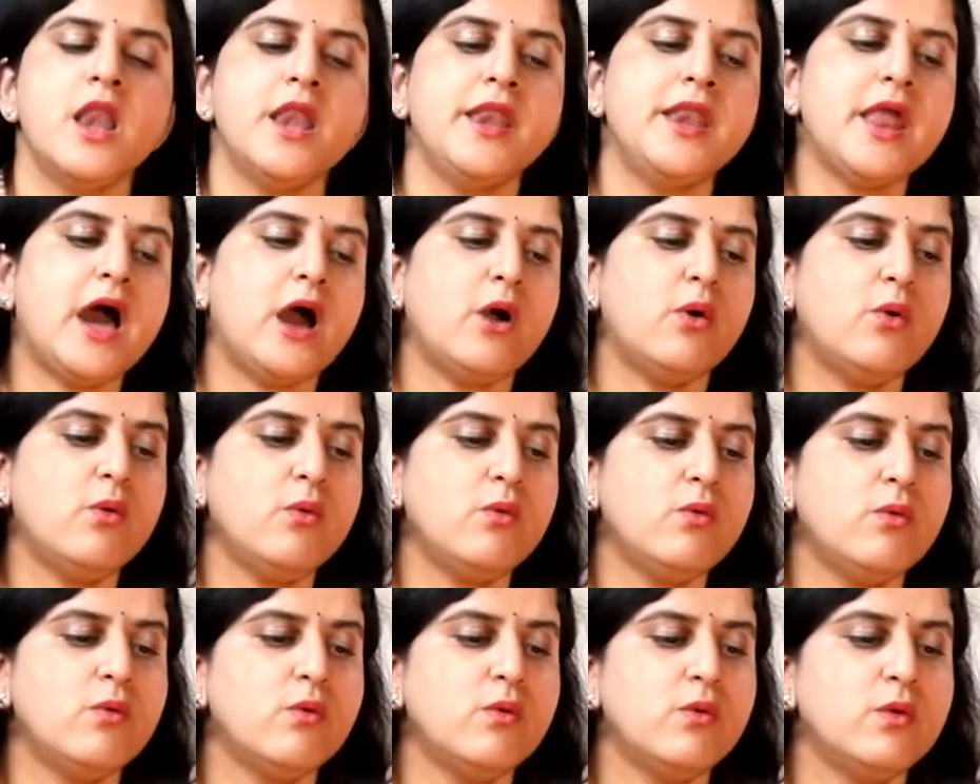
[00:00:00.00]
Now,
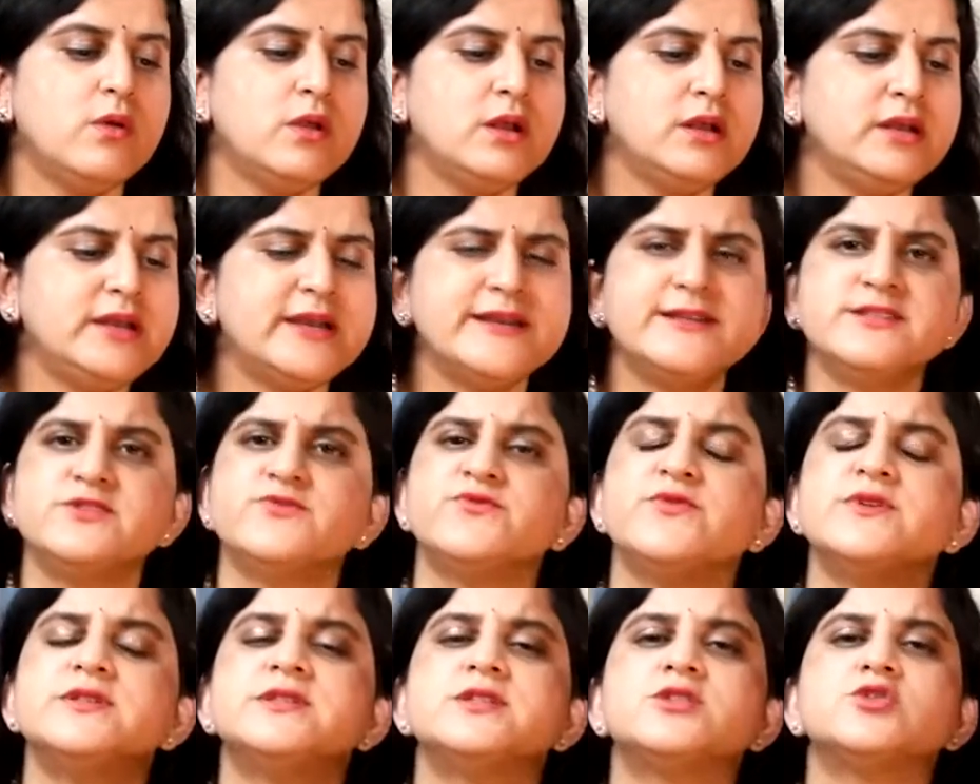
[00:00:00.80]
let us
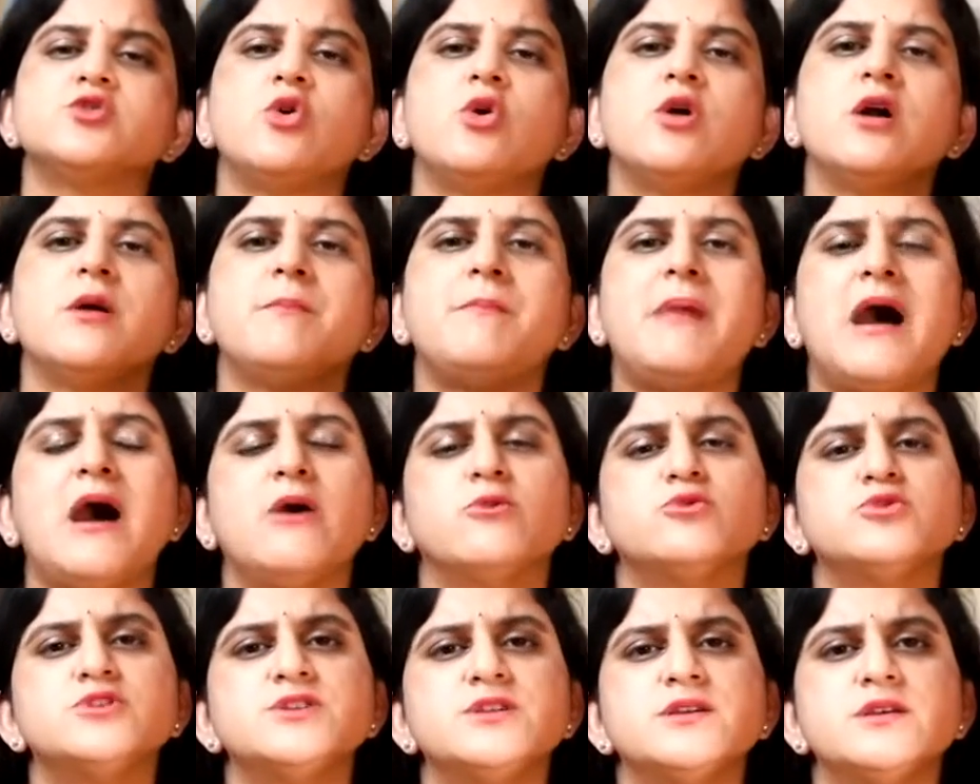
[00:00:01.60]
first talk
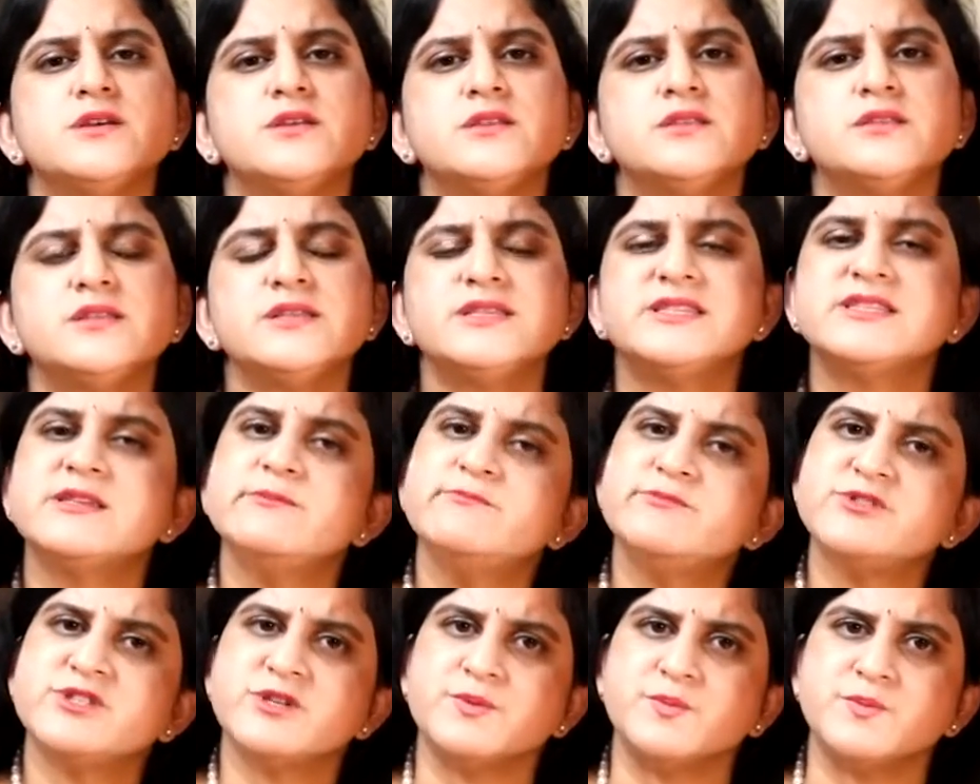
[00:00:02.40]
about the
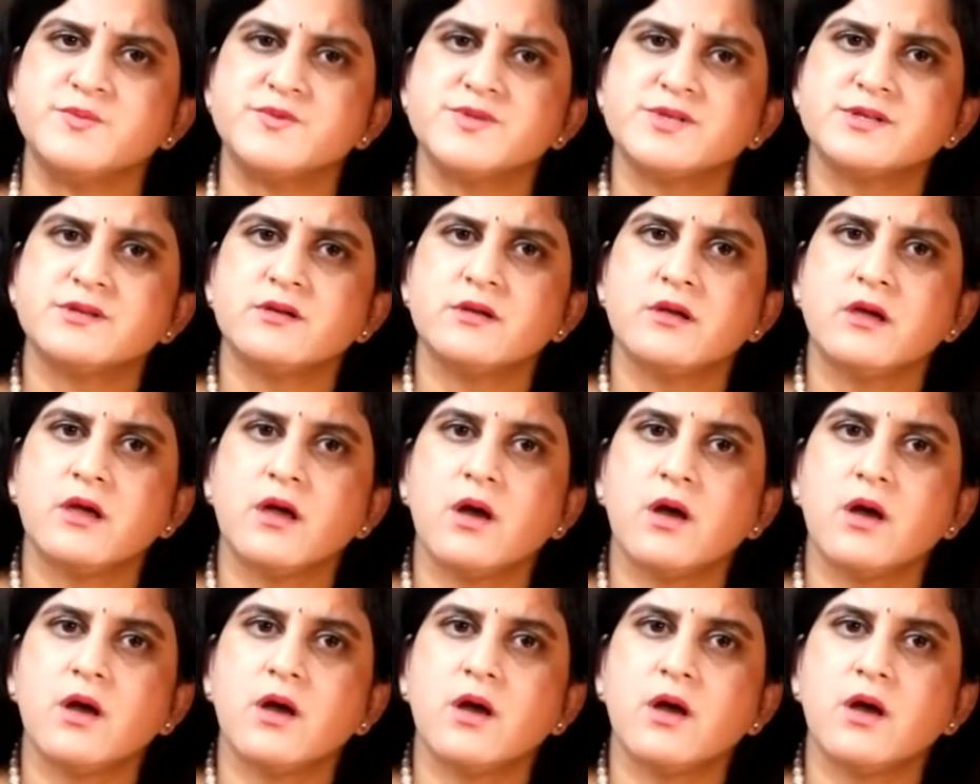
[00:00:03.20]
symptoms.